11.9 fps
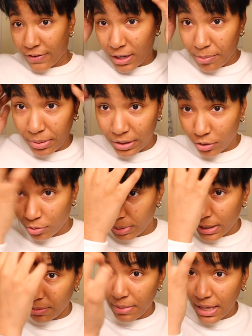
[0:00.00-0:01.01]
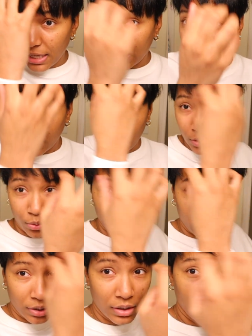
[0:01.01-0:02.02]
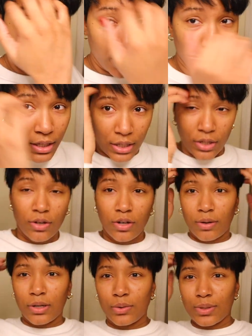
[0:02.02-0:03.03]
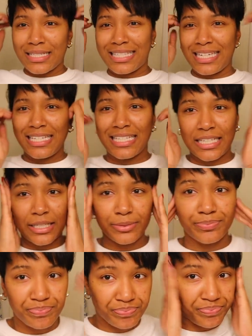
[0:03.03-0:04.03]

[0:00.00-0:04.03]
it up a little bit, make it look a little, you know, a little decent.